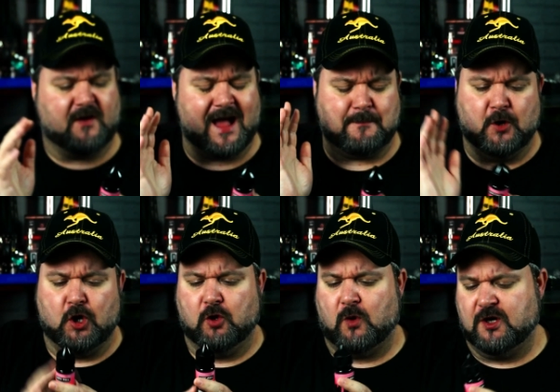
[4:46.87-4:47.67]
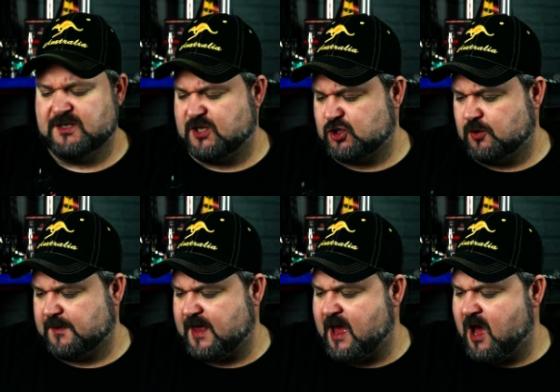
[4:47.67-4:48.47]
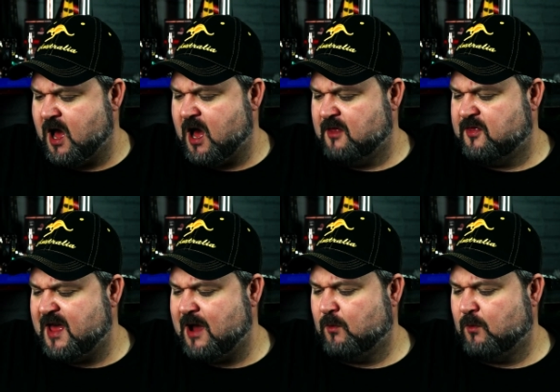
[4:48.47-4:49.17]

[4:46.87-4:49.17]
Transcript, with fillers: cap. All the warnings that should be there are there.